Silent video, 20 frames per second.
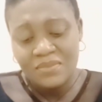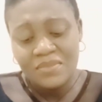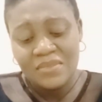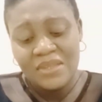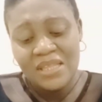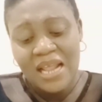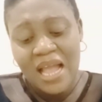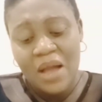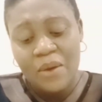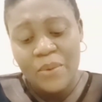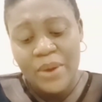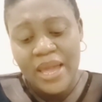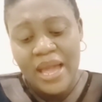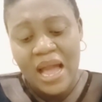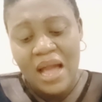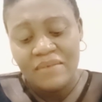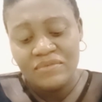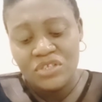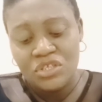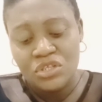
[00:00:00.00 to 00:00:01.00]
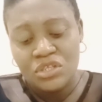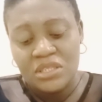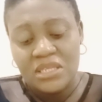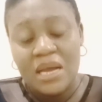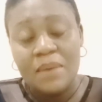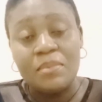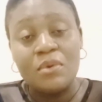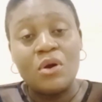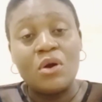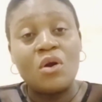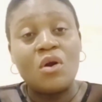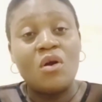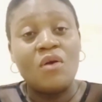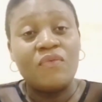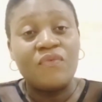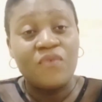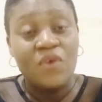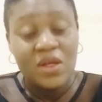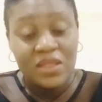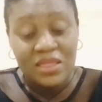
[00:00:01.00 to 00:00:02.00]
Now we have the total block
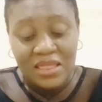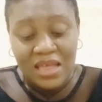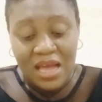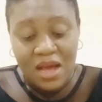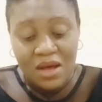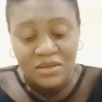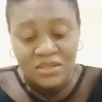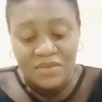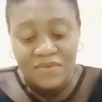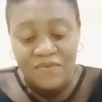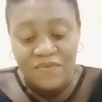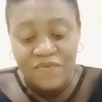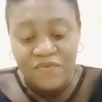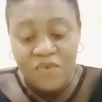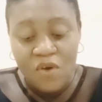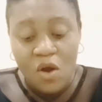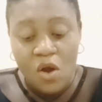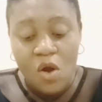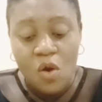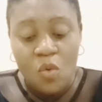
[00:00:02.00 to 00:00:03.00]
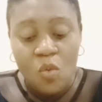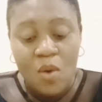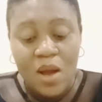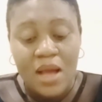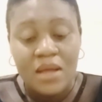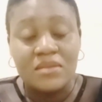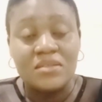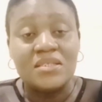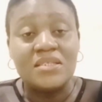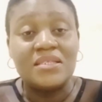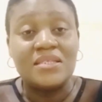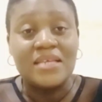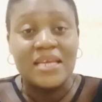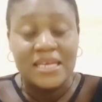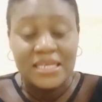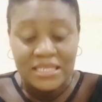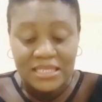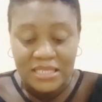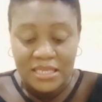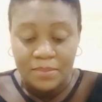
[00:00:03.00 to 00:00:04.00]
of
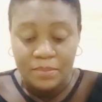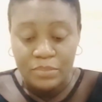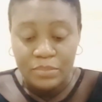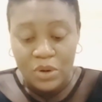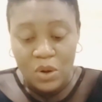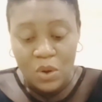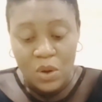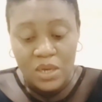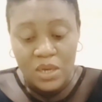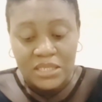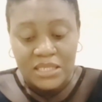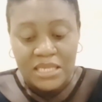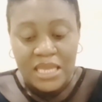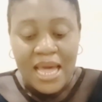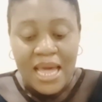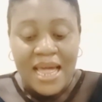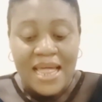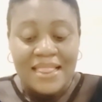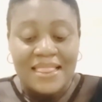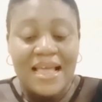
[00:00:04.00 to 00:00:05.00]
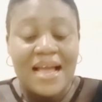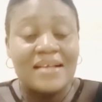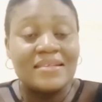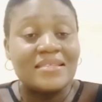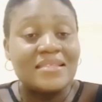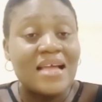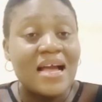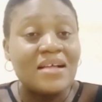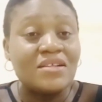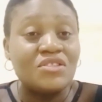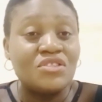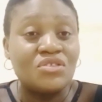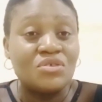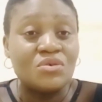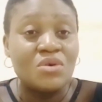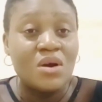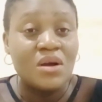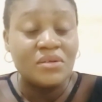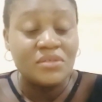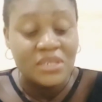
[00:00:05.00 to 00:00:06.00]
4,416 blocks times that
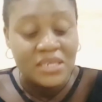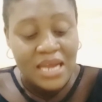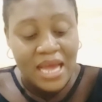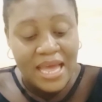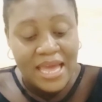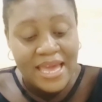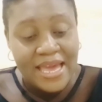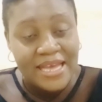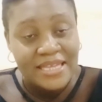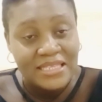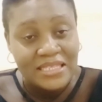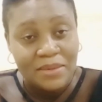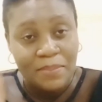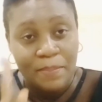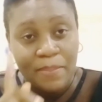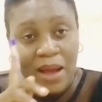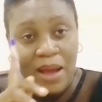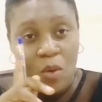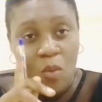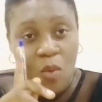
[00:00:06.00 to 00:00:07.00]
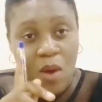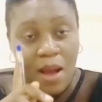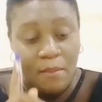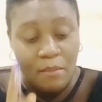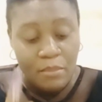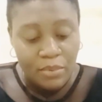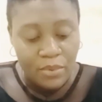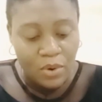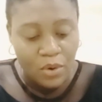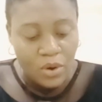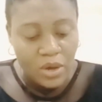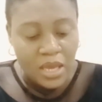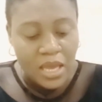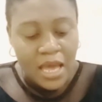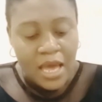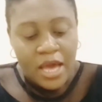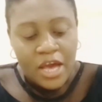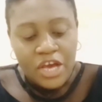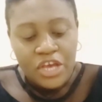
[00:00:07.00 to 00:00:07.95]
280 per 1 block.